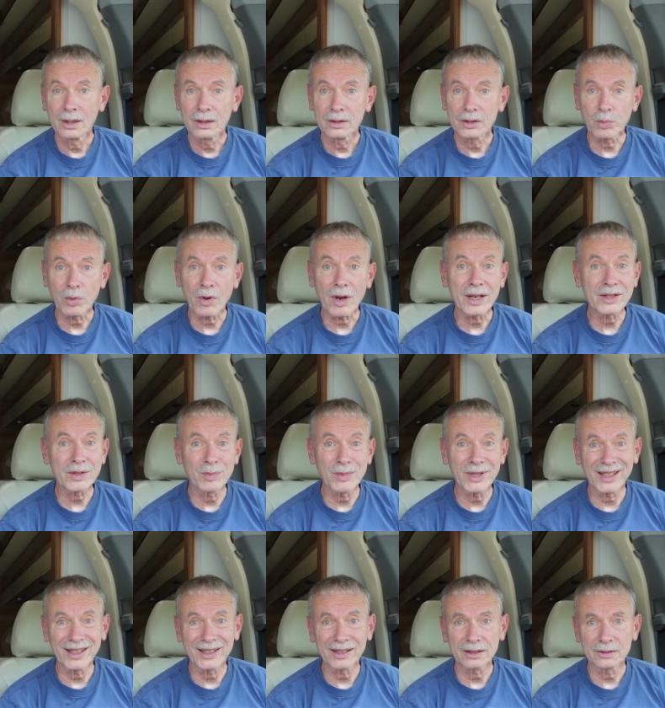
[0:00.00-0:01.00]
Surprised
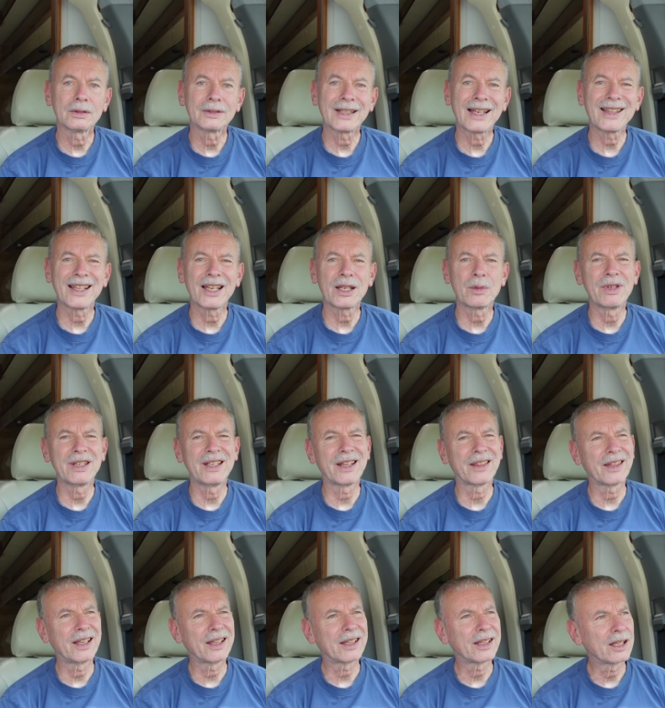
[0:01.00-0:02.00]
me. That led me to
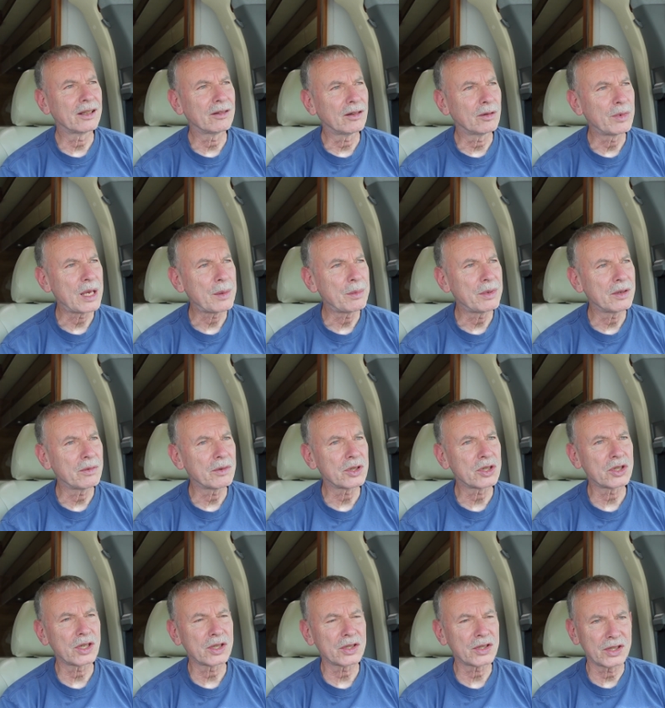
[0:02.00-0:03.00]
thinking, well, maybe it was
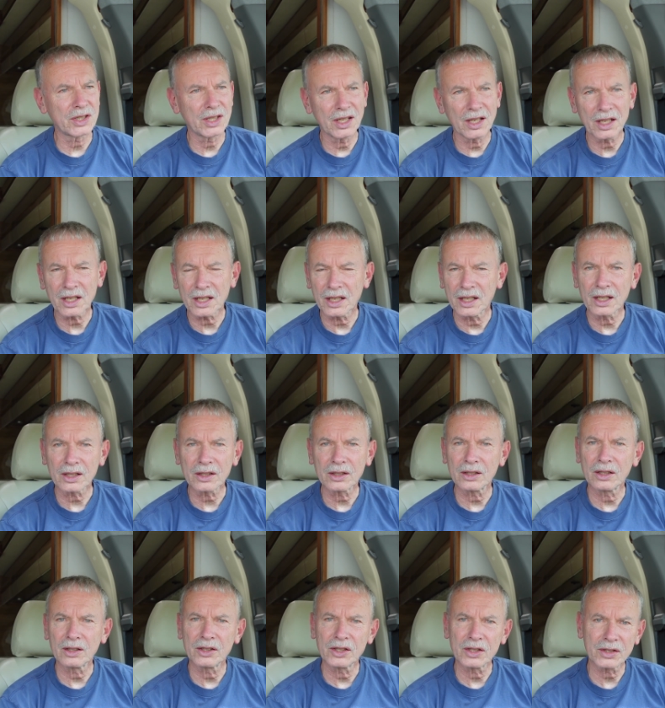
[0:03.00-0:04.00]
just the
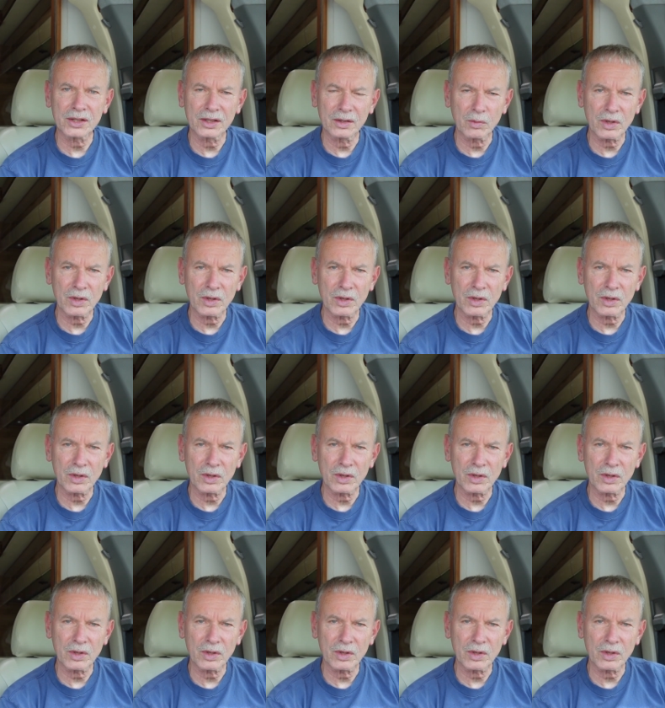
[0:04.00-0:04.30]
connector, just it